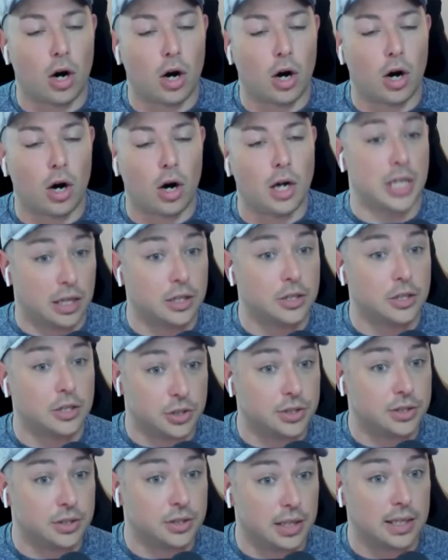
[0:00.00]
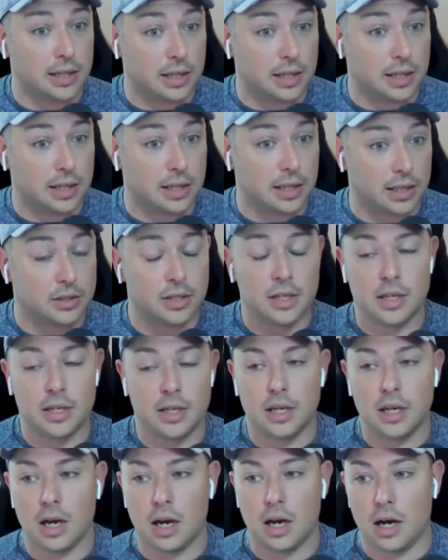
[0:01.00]
challenges like this
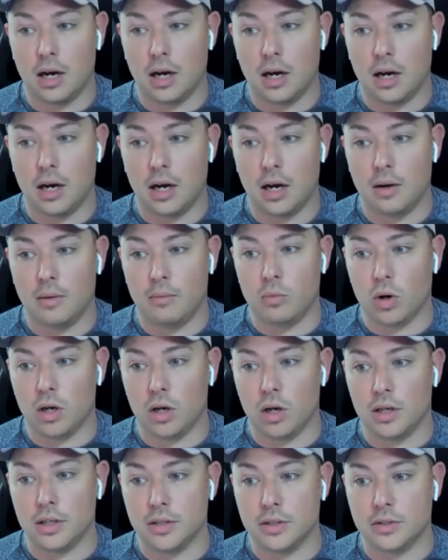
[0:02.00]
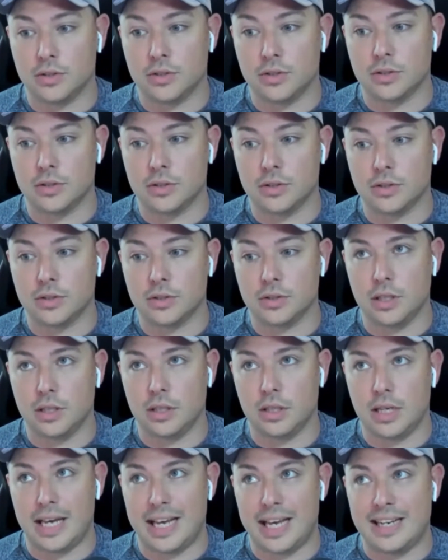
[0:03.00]
was
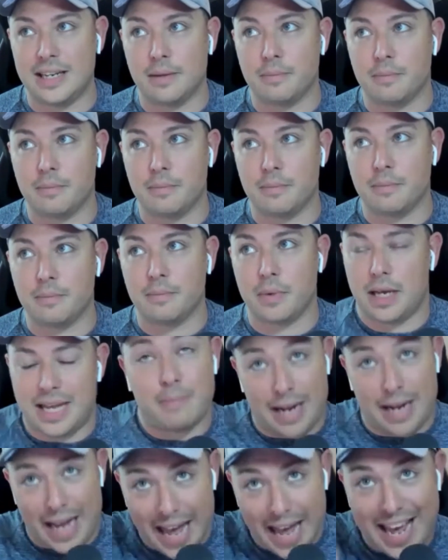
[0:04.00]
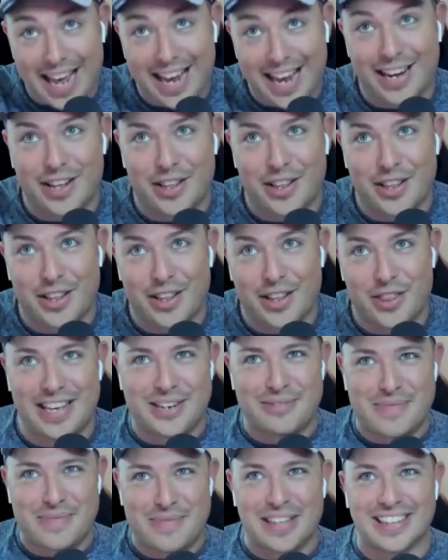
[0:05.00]
in my head, the
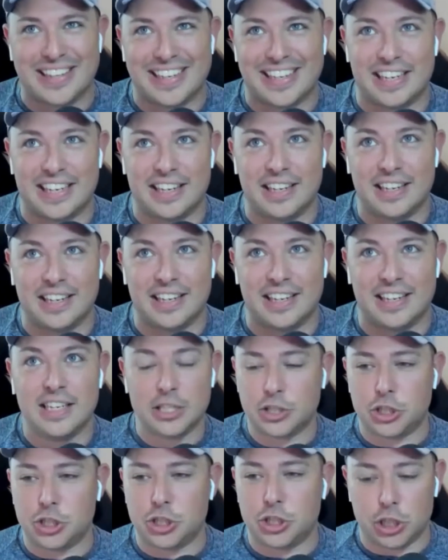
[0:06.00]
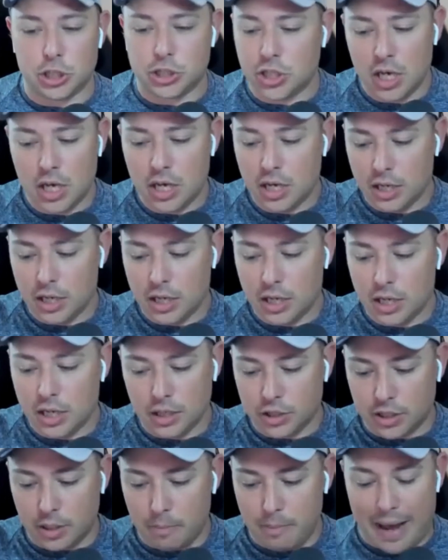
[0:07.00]
inability to just
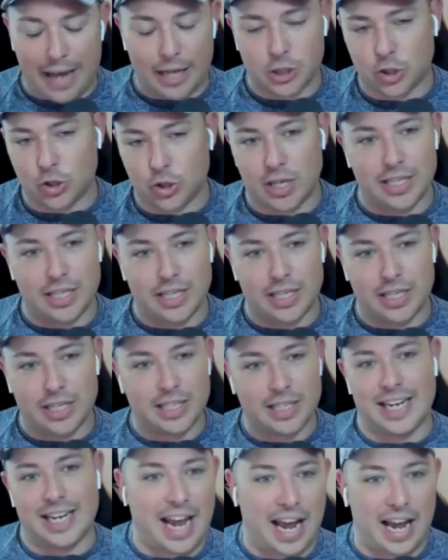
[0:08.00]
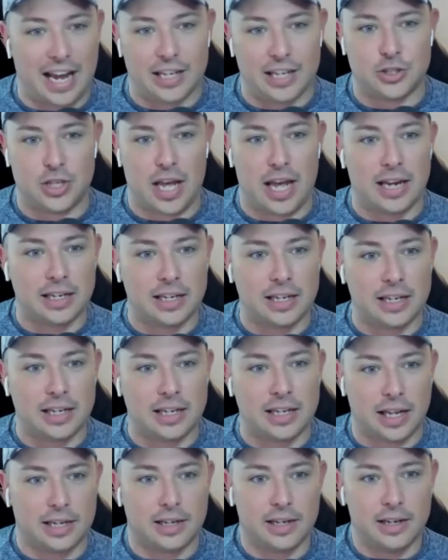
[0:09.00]
master it and kick ass and
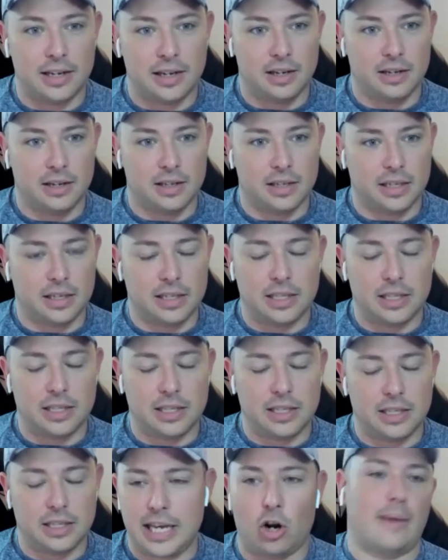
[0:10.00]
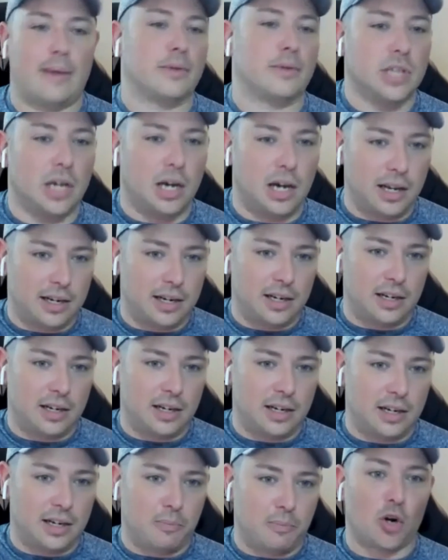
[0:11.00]
like get on
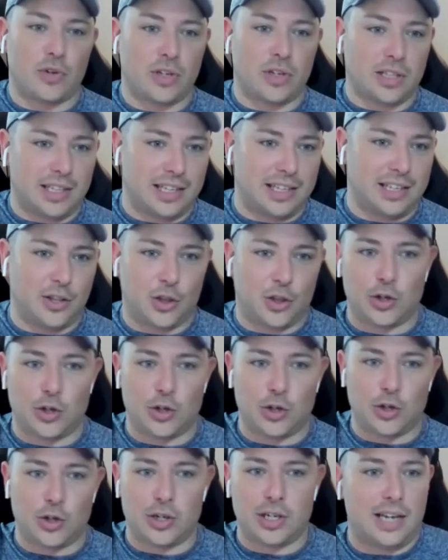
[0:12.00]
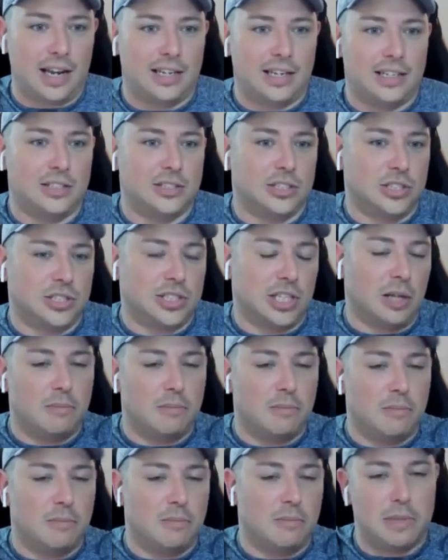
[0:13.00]
Amazon perfectly in 30 days and sell 1
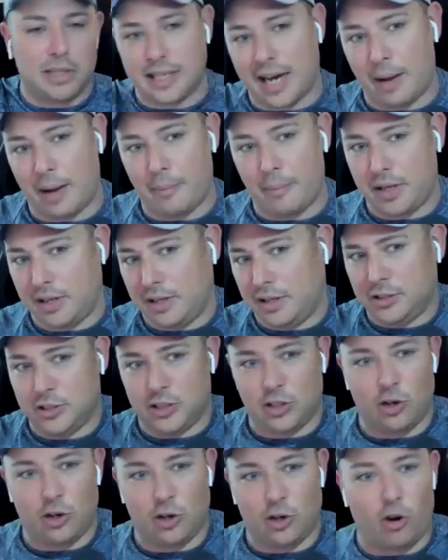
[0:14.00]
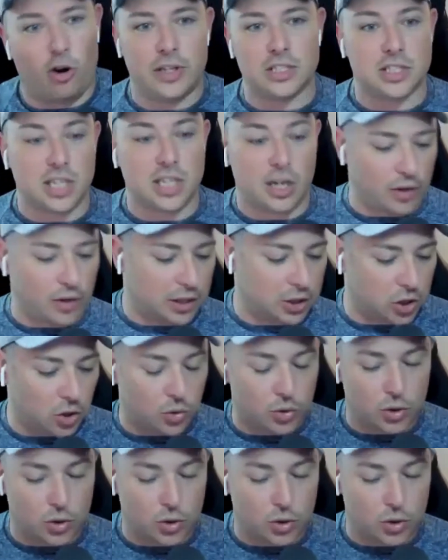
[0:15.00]
million copies and all this stuff. Like, so